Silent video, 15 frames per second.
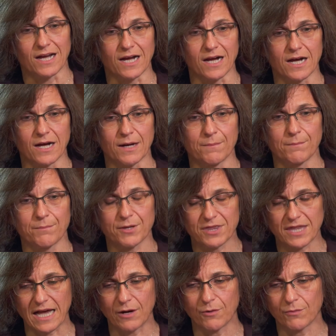But
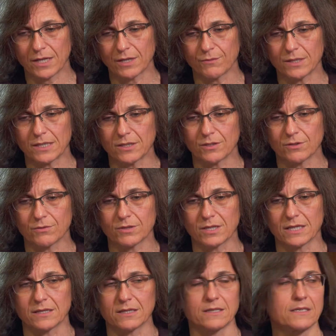that way we know
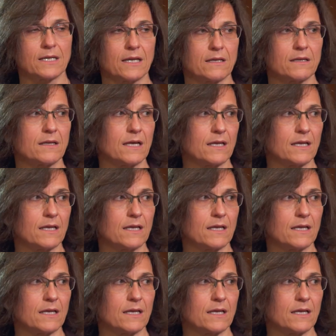that the data